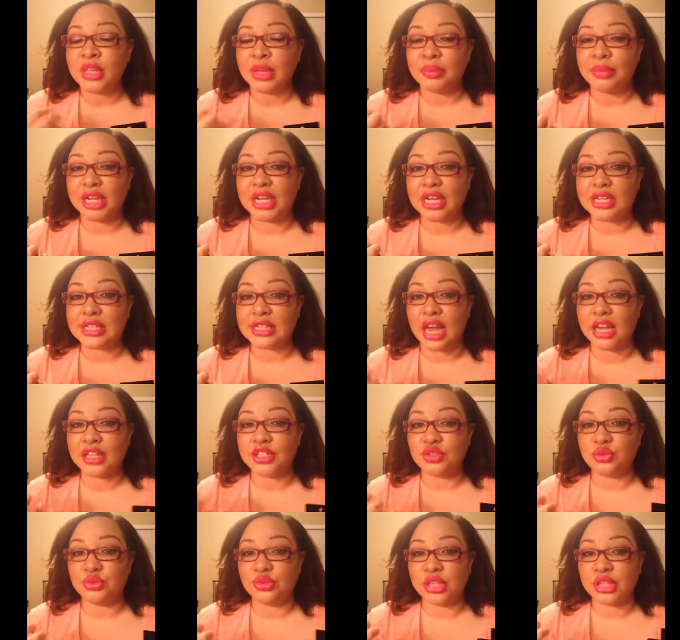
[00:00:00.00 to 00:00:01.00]
because I
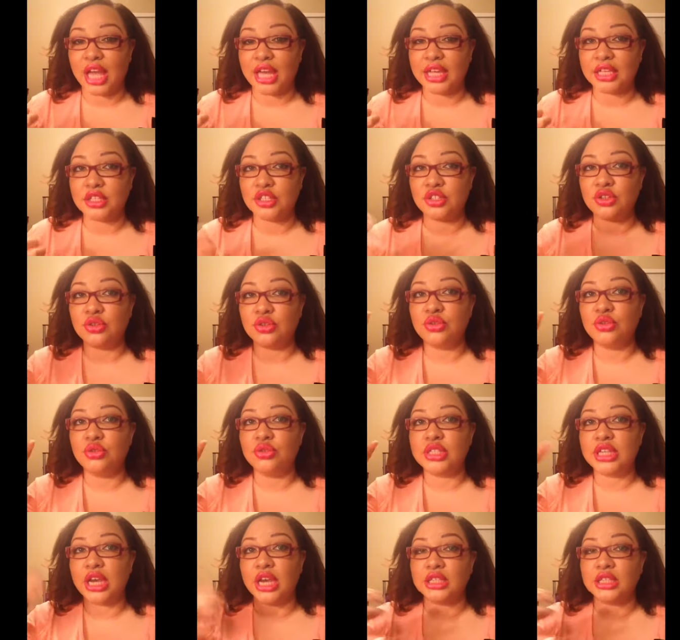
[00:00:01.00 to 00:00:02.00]
do like to
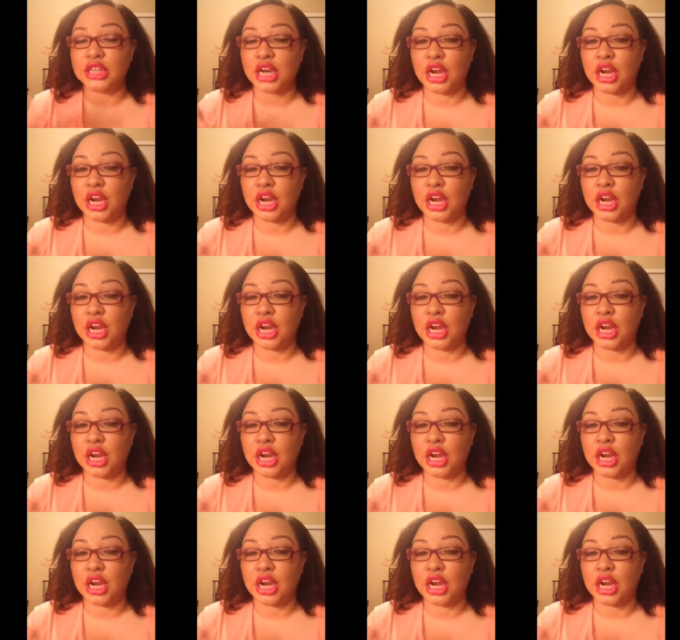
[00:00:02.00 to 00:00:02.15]
touch